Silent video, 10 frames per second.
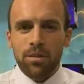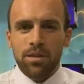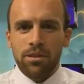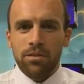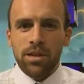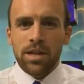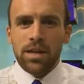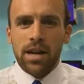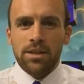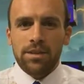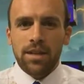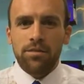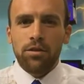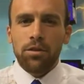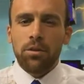with you to give
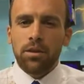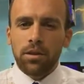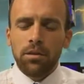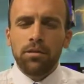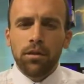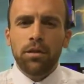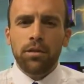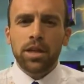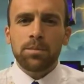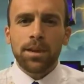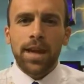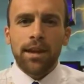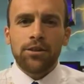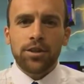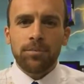you a little further
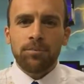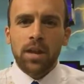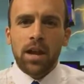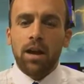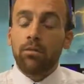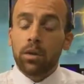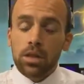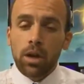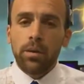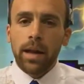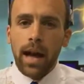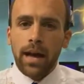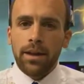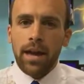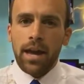explanation of what's going
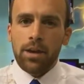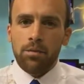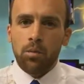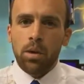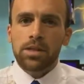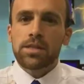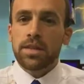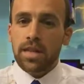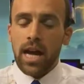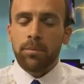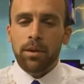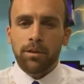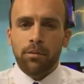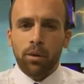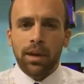on and what's to come in our
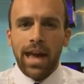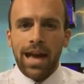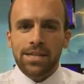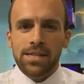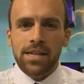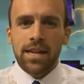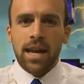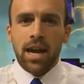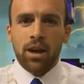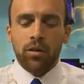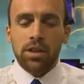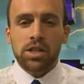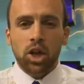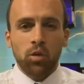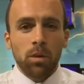forecast across
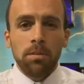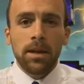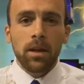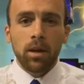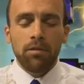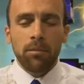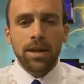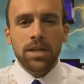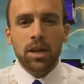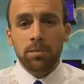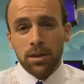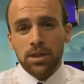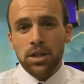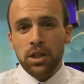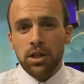the Caribbean and Gulf of Mexico,
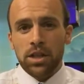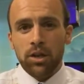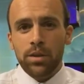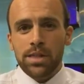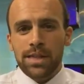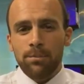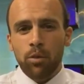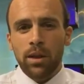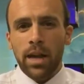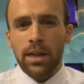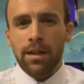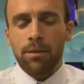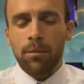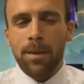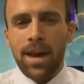because it looks increasingly more likely
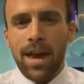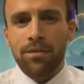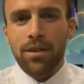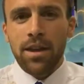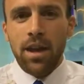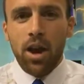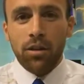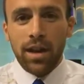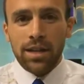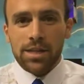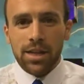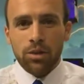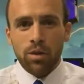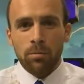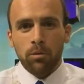that we may have our next
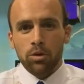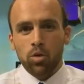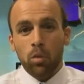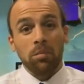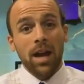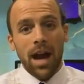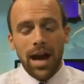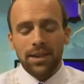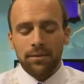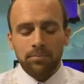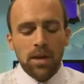tropical storm, Colin.